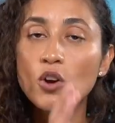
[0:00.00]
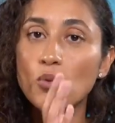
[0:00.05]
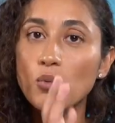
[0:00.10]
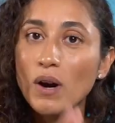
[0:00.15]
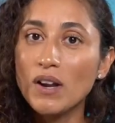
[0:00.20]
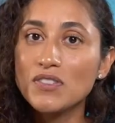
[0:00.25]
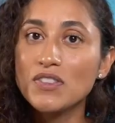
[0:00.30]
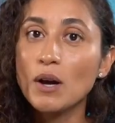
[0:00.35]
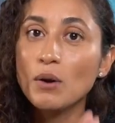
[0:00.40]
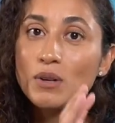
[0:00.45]

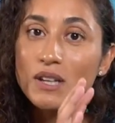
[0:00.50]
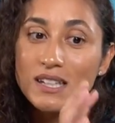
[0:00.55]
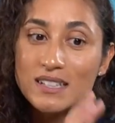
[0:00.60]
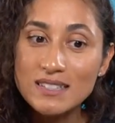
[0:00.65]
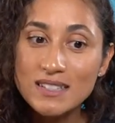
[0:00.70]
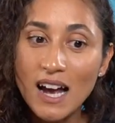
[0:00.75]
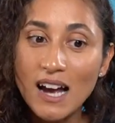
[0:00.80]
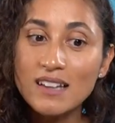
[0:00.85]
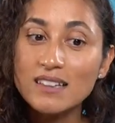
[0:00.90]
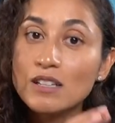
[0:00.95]
Write down
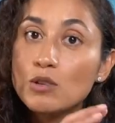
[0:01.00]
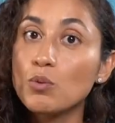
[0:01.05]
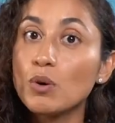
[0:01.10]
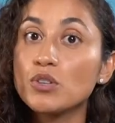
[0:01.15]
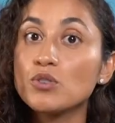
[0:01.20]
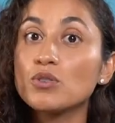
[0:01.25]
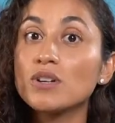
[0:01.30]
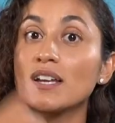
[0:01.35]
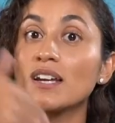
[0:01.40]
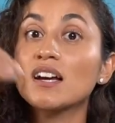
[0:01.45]
exactly
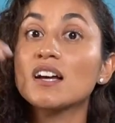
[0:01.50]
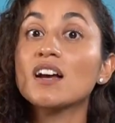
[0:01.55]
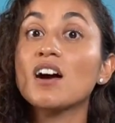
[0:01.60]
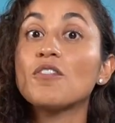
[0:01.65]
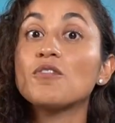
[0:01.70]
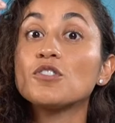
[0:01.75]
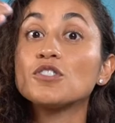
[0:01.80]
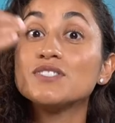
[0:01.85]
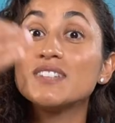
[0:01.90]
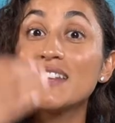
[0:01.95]
what you're gonna
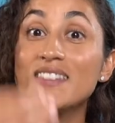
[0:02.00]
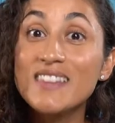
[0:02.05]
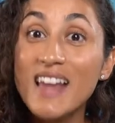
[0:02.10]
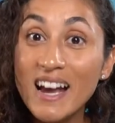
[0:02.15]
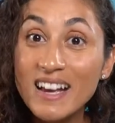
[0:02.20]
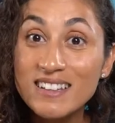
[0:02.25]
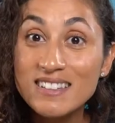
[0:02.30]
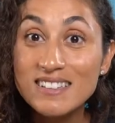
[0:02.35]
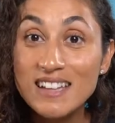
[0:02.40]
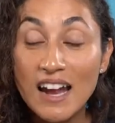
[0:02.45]
cover the
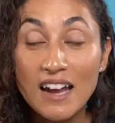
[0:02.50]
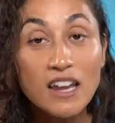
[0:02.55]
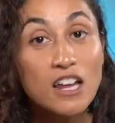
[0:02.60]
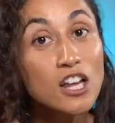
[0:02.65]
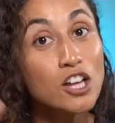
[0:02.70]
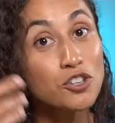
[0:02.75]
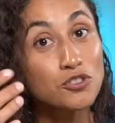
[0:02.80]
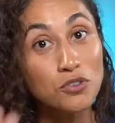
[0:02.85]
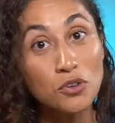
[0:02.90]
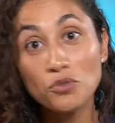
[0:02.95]
next day.
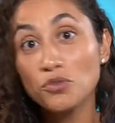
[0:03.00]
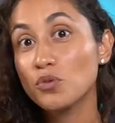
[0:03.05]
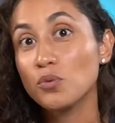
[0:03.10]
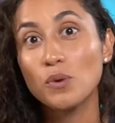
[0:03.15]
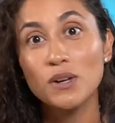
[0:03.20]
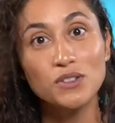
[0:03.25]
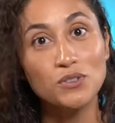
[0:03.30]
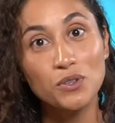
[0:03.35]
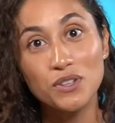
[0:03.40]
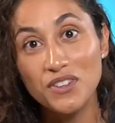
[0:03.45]
Don't
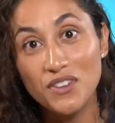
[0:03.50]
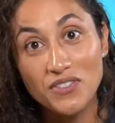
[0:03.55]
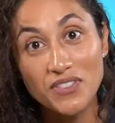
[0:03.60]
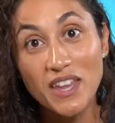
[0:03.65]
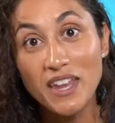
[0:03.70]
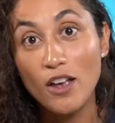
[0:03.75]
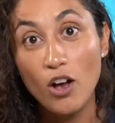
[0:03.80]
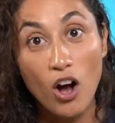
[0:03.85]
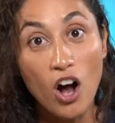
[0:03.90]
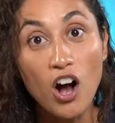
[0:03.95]
do it the
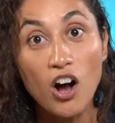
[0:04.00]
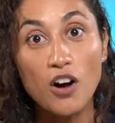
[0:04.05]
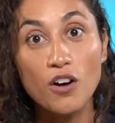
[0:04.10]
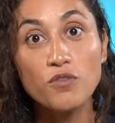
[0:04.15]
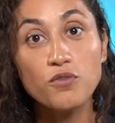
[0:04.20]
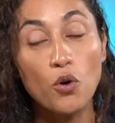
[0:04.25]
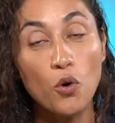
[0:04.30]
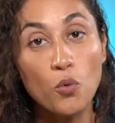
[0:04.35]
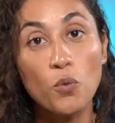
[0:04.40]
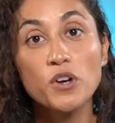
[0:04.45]
day
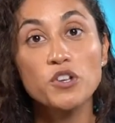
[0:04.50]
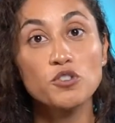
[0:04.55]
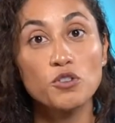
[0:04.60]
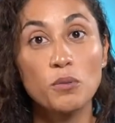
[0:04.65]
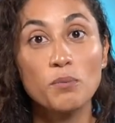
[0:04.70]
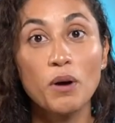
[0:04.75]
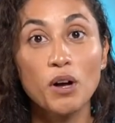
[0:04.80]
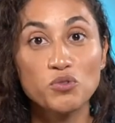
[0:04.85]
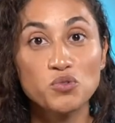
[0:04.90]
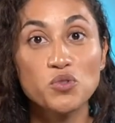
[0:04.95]
of or when you're
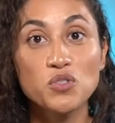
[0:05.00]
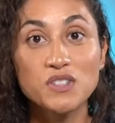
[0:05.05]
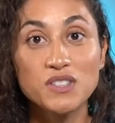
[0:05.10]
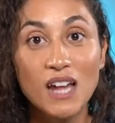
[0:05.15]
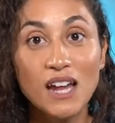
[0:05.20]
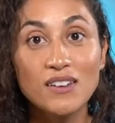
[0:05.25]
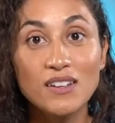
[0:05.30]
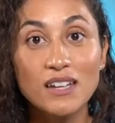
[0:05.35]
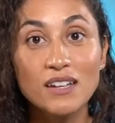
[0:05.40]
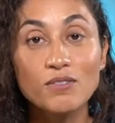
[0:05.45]
about to
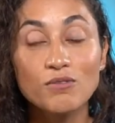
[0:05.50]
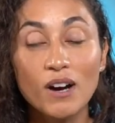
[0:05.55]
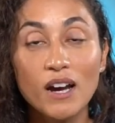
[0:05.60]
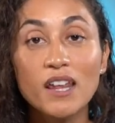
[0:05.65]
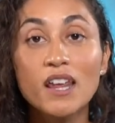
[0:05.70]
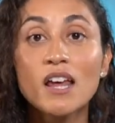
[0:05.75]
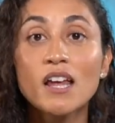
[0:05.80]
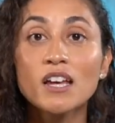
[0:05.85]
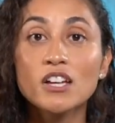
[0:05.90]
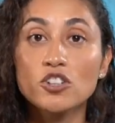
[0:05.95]
study,
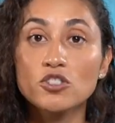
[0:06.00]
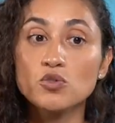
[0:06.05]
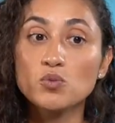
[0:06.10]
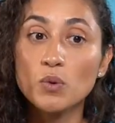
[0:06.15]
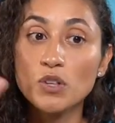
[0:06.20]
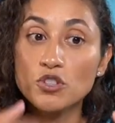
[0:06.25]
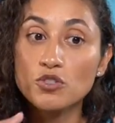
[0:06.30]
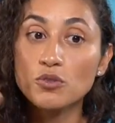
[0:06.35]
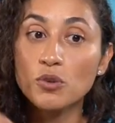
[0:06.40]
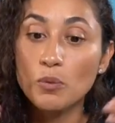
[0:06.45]
right? Because
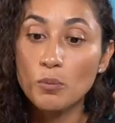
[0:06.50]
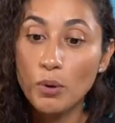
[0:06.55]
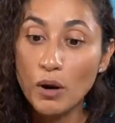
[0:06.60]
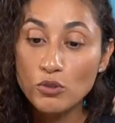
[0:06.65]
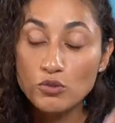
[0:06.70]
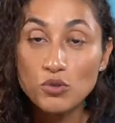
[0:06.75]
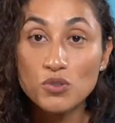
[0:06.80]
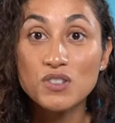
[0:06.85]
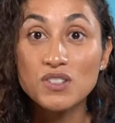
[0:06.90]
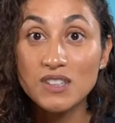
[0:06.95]
when you're
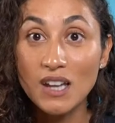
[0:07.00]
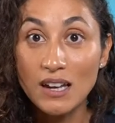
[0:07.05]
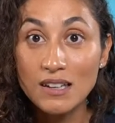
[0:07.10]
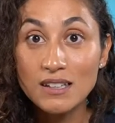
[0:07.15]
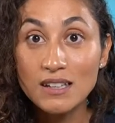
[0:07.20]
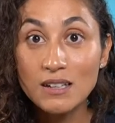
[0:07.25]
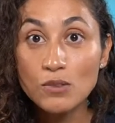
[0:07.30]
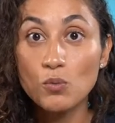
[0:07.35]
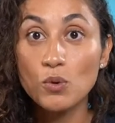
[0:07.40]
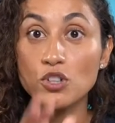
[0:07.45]
about to
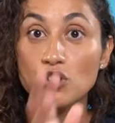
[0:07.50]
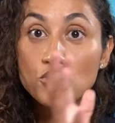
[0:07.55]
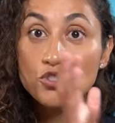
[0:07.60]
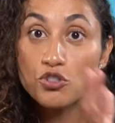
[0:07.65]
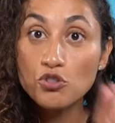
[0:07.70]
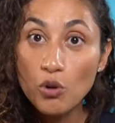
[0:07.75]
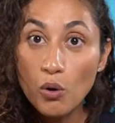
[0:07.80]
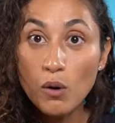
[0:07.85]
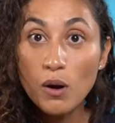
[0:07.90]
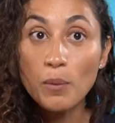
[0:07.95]
study, when you
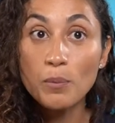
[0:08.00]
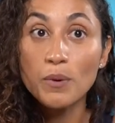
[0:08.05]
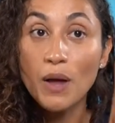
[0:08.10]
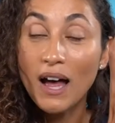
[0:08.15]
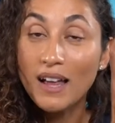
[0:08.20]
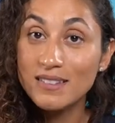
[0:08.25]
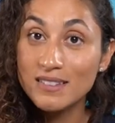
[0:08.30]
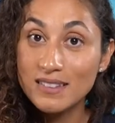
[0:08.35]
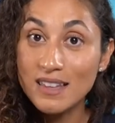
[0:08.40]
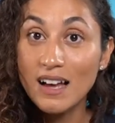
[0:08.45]
show up
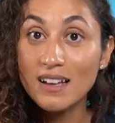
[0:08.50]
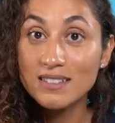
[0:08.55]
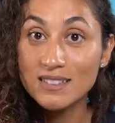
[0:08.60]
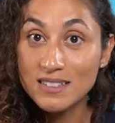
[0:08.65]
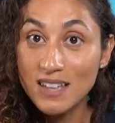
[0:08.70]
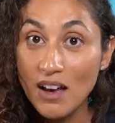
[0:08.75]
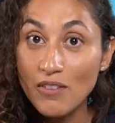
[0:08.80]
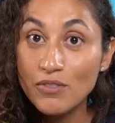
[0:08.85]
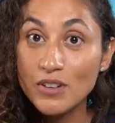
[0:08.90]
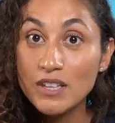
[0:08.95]
at that
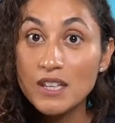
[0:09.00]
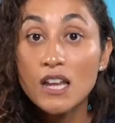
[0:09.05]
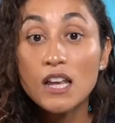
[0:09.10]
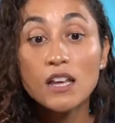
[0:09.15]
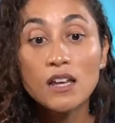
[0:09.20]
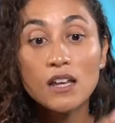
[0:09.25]
7,